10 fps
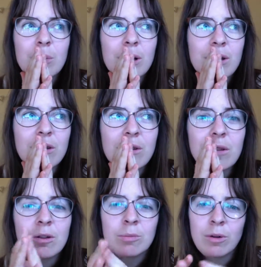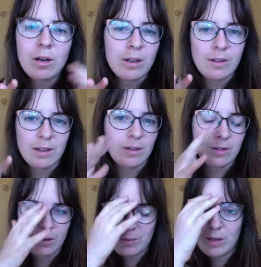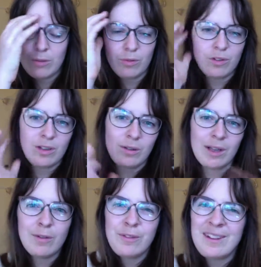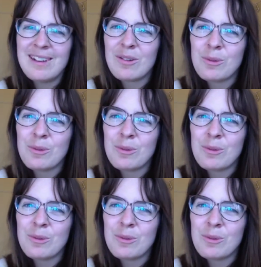but her marketing is somehow still left in that